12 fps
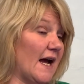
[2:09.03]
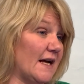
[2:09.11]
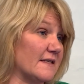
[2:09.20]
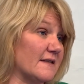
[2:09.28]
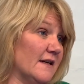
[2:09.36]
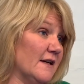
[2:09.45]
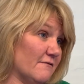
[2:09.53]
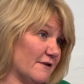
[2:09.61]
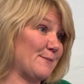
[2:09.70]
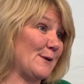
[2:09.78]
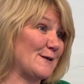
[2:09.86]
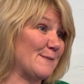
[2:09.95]
as
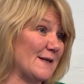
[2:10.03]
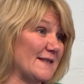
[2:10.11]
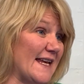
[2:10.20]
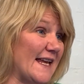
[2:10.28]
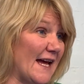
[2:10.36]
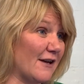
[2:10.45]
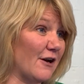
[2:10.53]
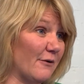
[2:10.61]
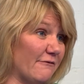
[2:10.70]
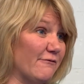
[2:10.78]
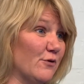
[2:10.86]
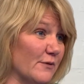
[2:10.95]
responsible as they can
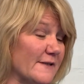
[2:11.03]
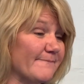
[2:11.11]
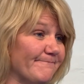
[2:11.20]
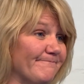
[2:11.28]
going forward.